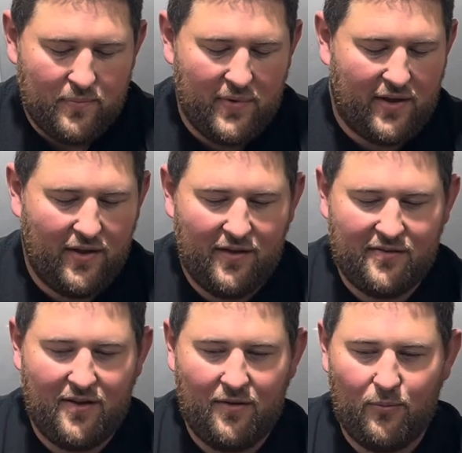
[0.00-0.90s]

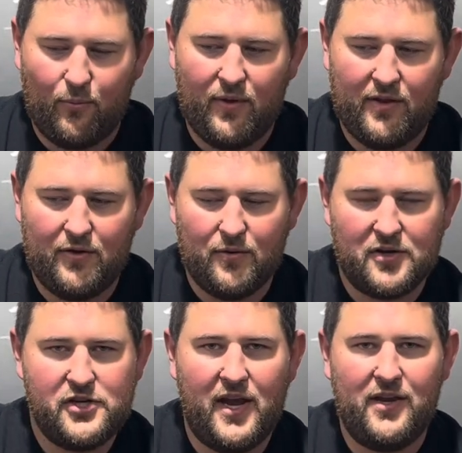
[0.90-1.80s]
because when you're
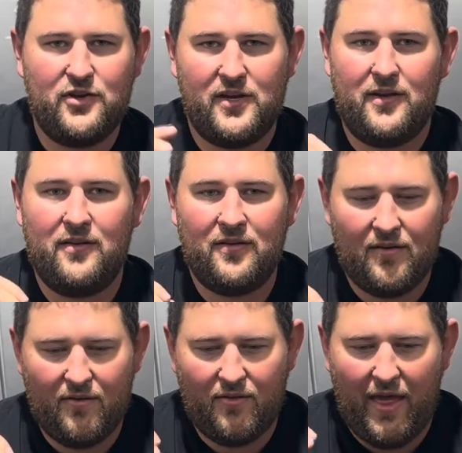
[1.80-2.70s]

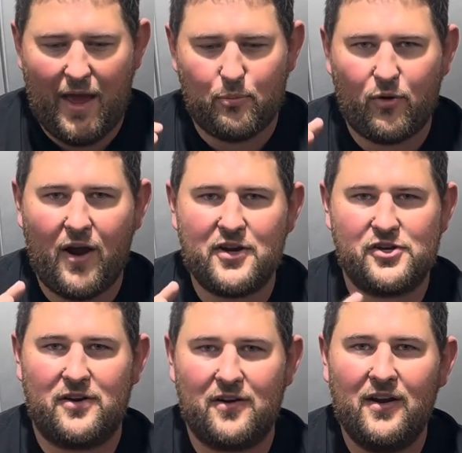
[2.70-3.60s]
changing that
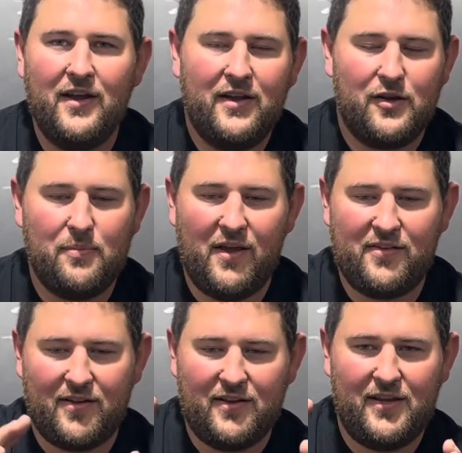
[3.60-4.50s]
pressure, you're
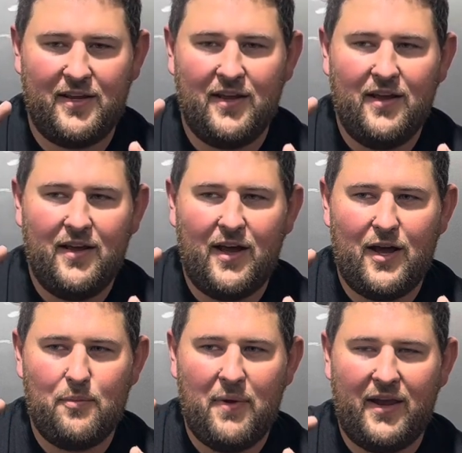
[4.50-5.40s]
basically
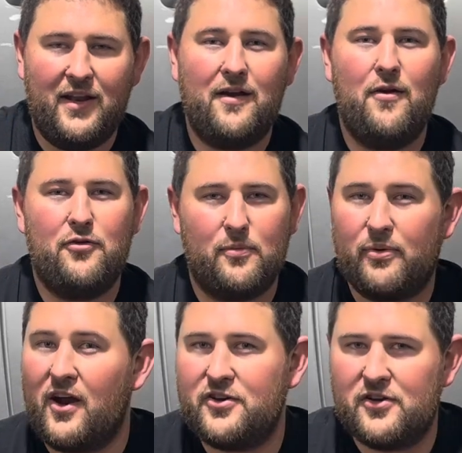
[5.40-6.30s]
making it go through
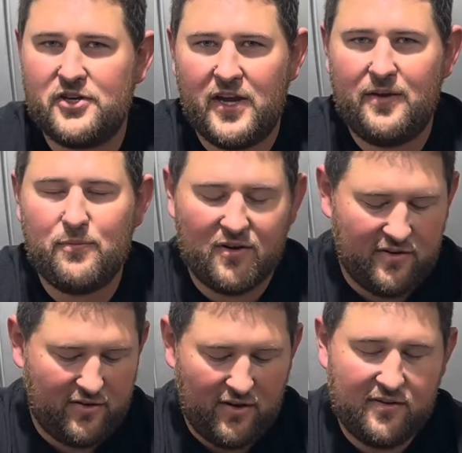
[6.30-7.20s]
pressure
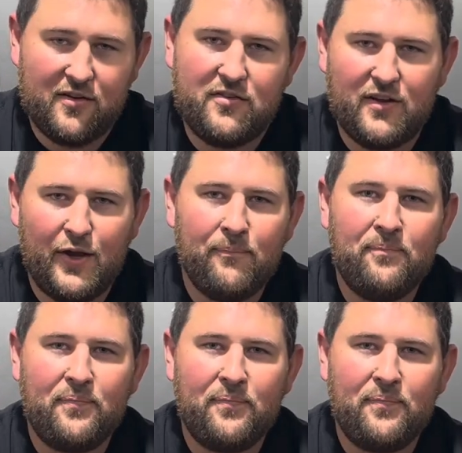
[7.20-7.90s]
chambers, essentially,